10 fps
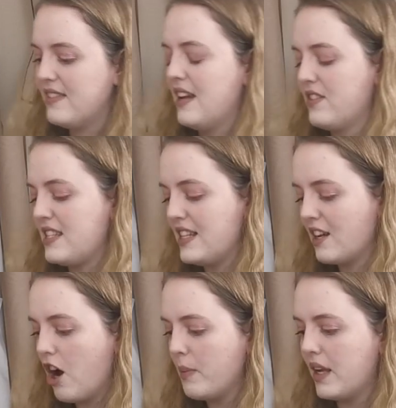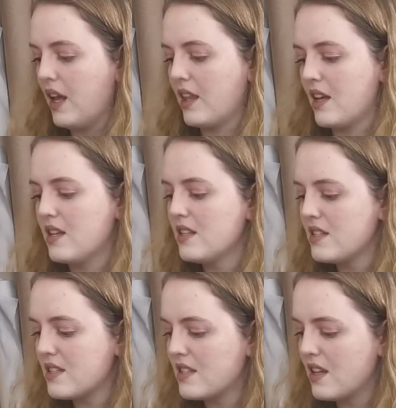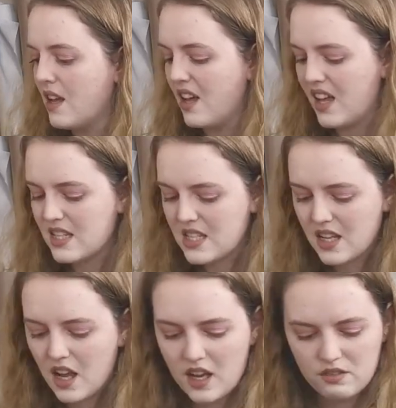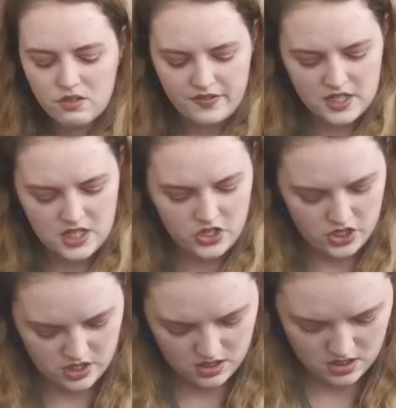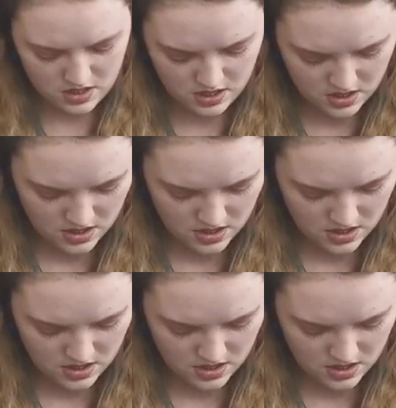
I've never seen a garment like this. It's in kind of rough condition.